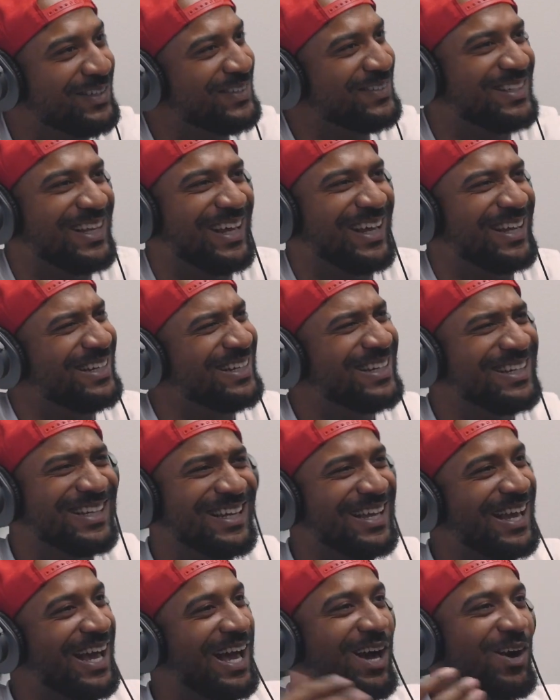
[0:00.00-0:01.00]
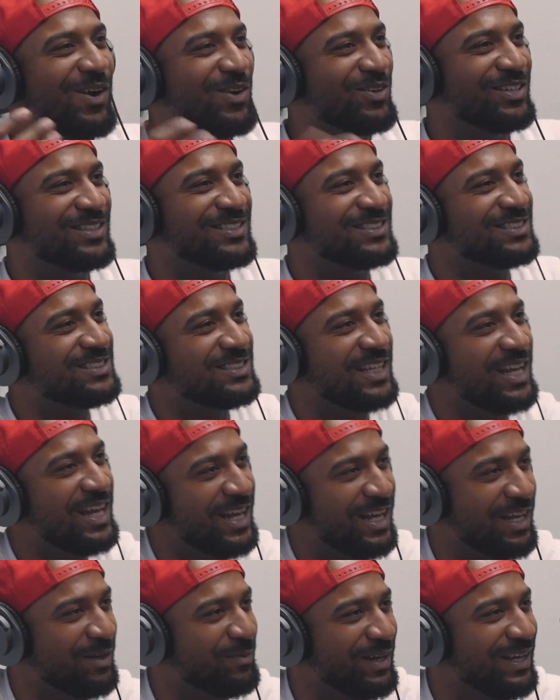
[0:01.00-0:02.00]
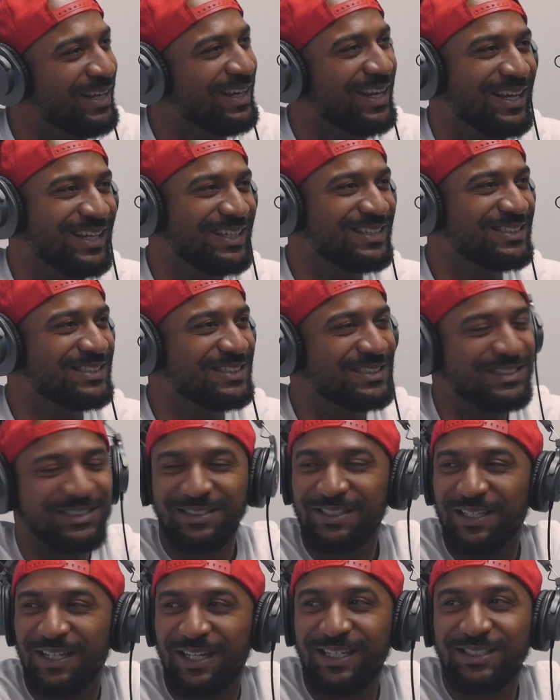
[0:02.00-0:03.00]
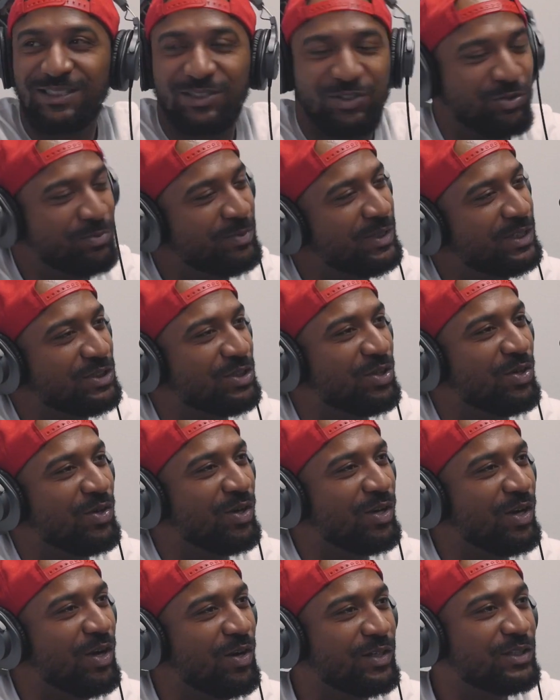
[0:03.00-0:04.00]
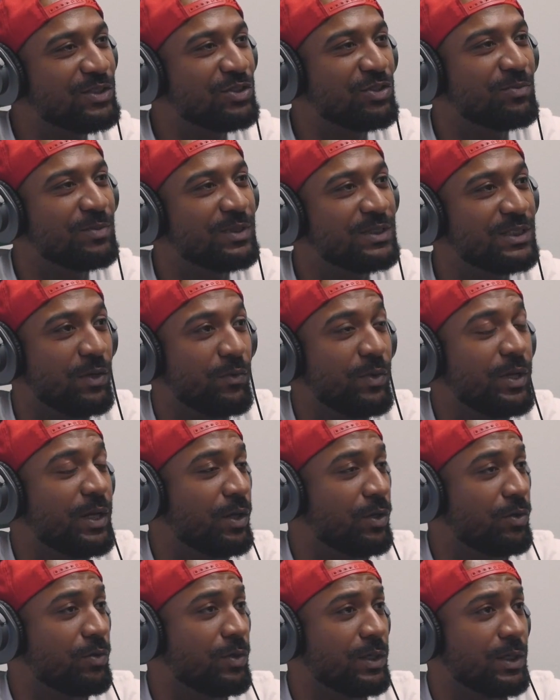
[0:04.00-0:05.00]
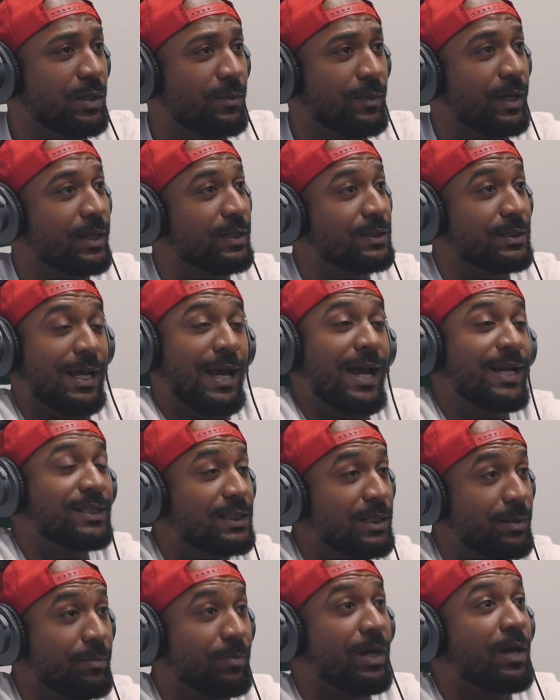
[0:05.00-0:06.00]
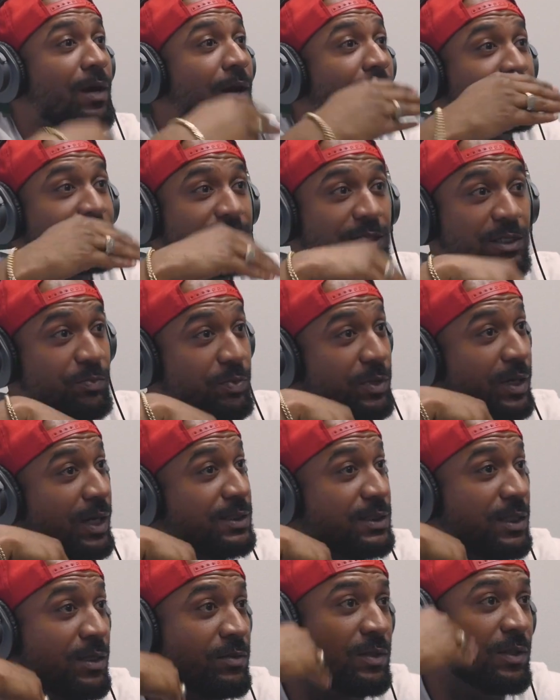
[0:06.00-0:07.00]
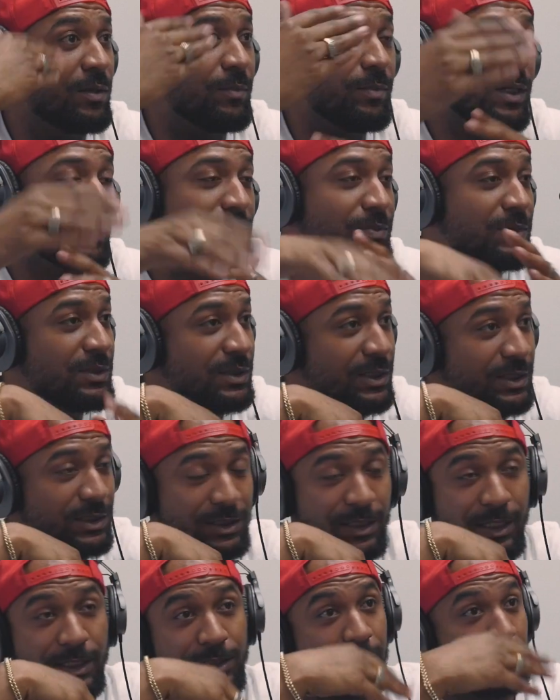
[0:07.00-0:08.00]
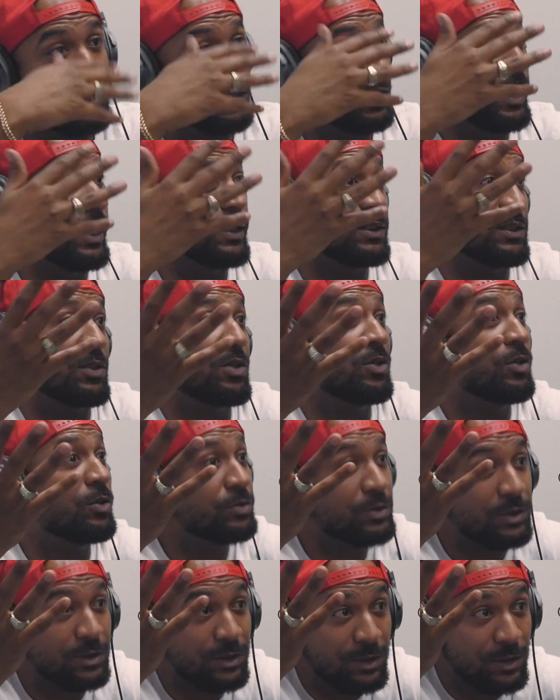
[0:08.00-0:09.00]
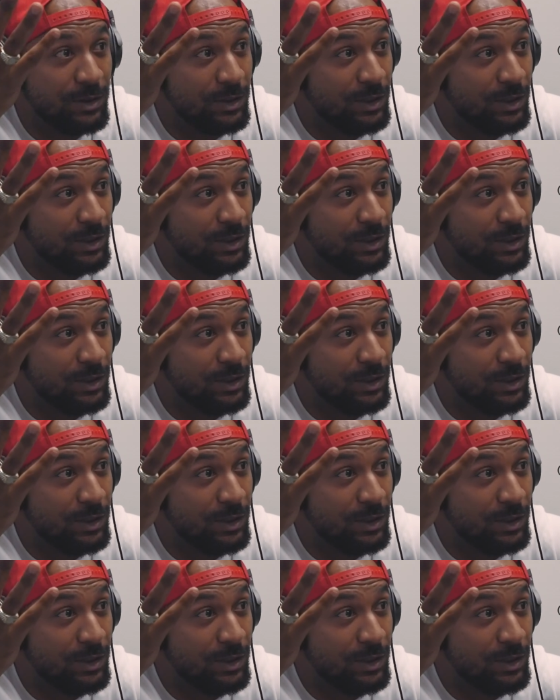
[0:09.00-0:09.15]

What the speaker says: Like, I don't understand, man. Like it's too much going on. It's too much that we can do to come together to actually better ourselves, put ourselves in a better position as a culture.